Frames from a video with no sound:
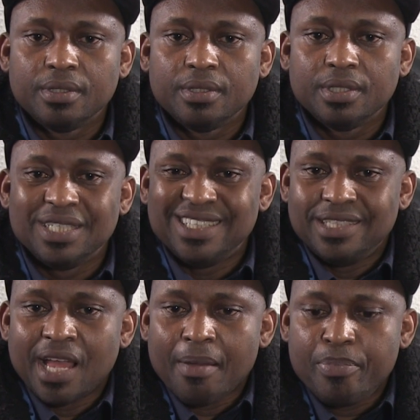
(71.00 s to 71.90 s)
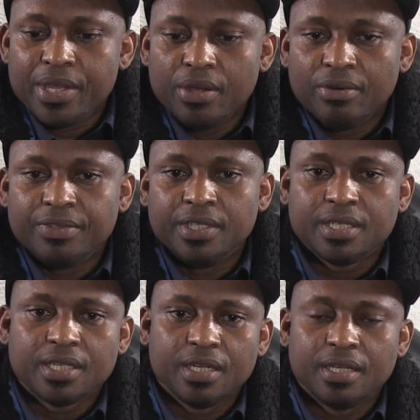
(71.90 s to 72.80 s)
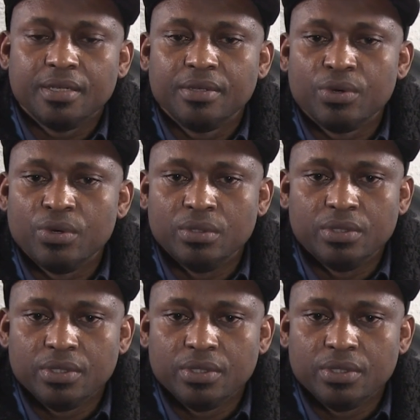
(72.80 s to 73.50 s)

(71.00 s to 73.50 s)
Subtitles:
the damping of this road.